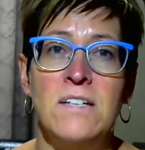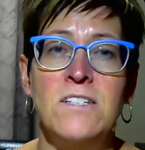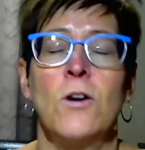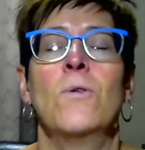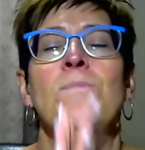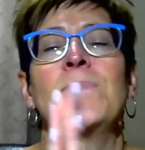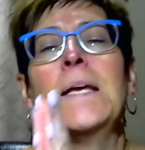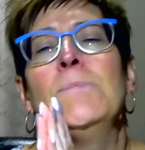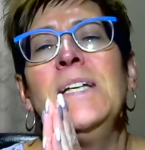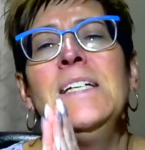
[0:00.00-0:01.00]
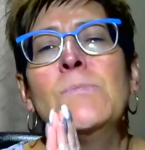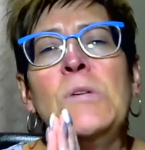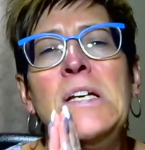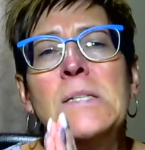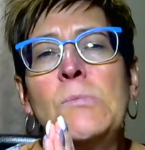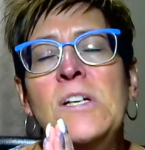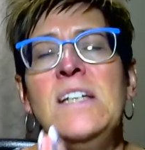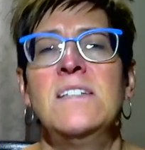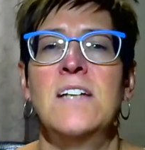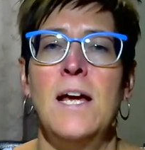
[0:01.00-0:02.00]
So please, please,
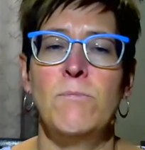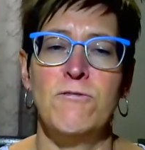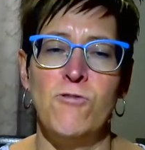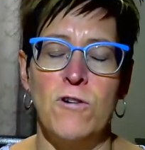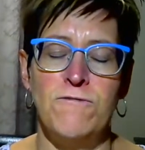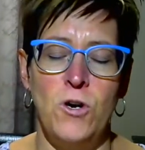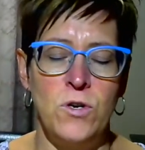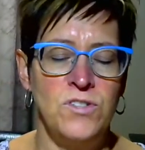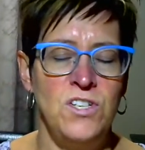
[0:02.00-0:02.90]
please take before photos.